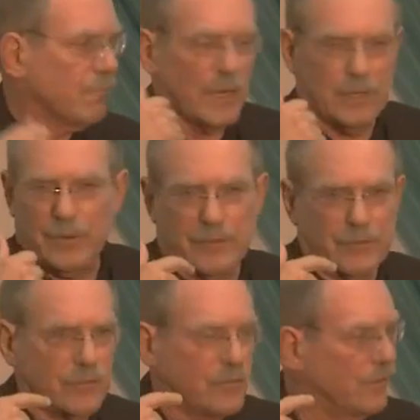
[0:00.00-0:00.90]
whether
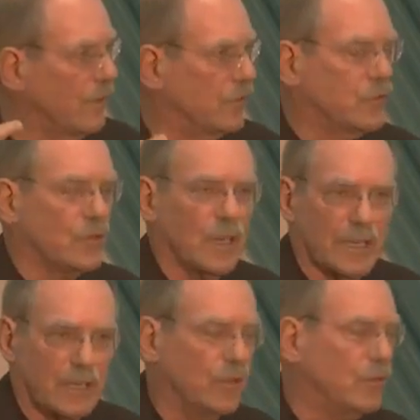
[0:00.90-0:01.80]
it's
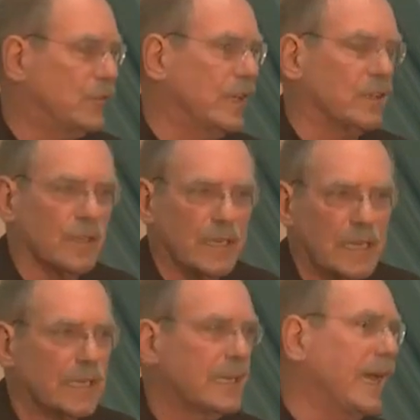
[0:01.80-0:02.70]
Australia, New Zealand,
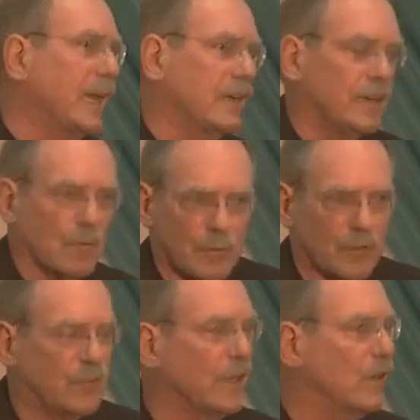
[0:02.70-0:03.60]
Canada,
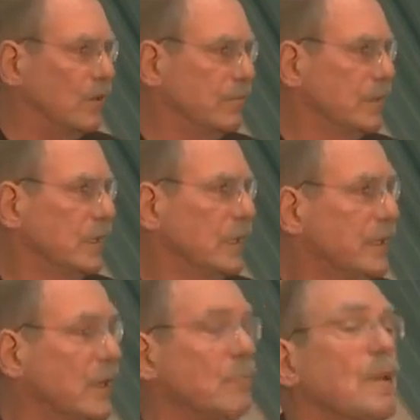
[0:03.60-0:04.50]
Brazil.
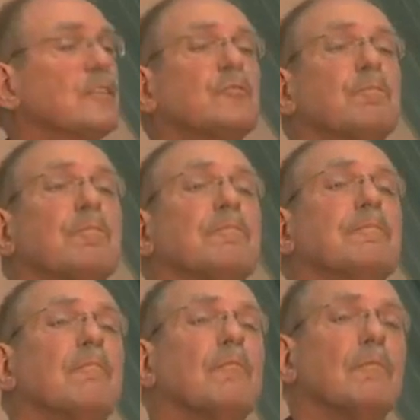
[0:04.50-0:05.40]
They're much
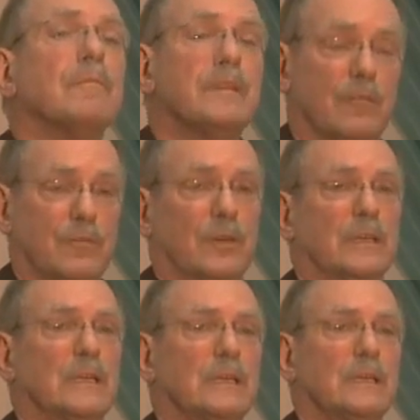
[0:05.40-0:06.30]
different.
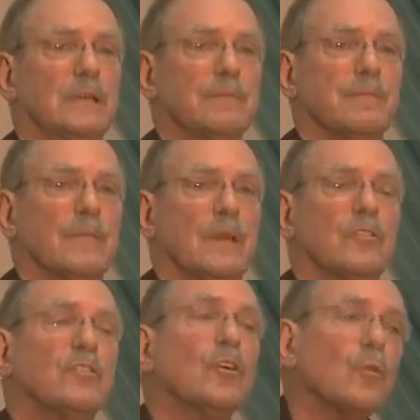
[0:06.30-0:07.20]

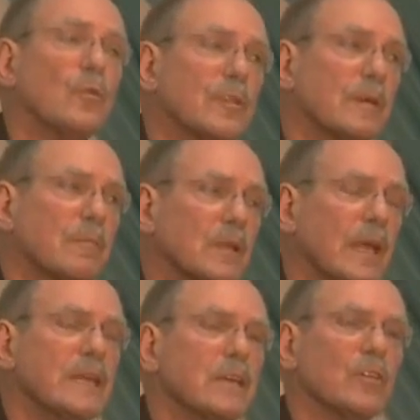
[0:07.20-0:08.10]
So the
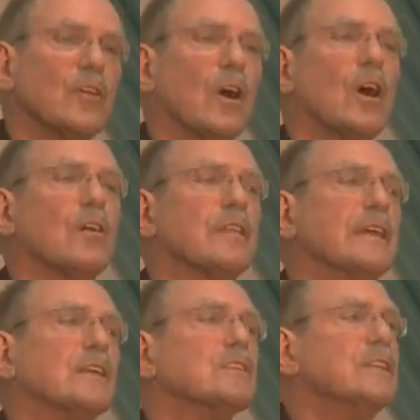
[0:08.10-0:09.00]
millennials are
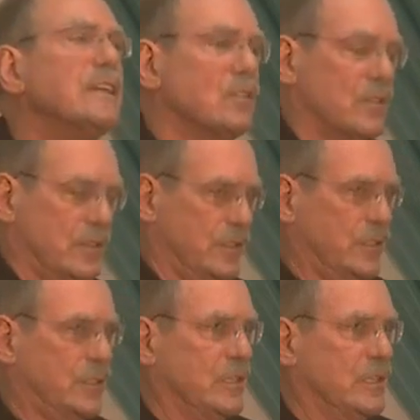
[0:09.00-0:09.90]
the
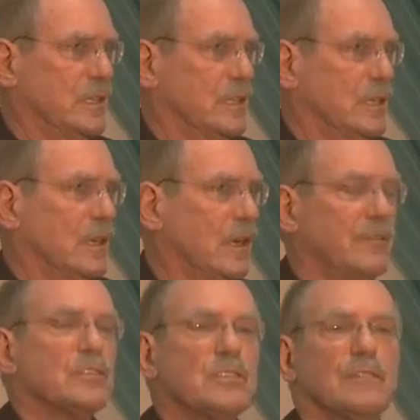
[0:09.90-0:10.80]
leaders
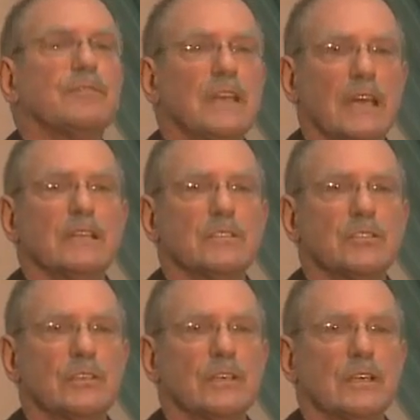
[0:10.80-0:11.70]
of the shift
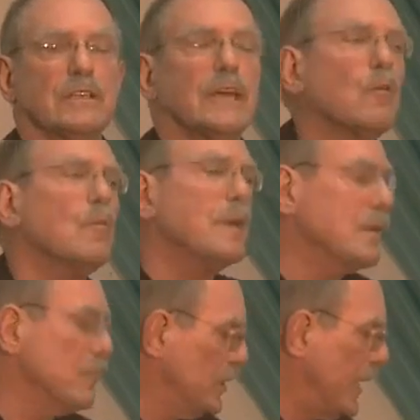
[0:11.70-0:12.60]
age. There will be
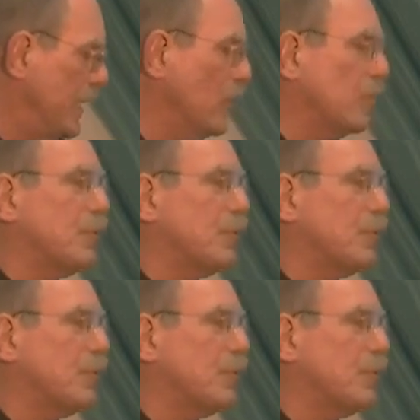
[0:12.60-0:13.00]
a millennial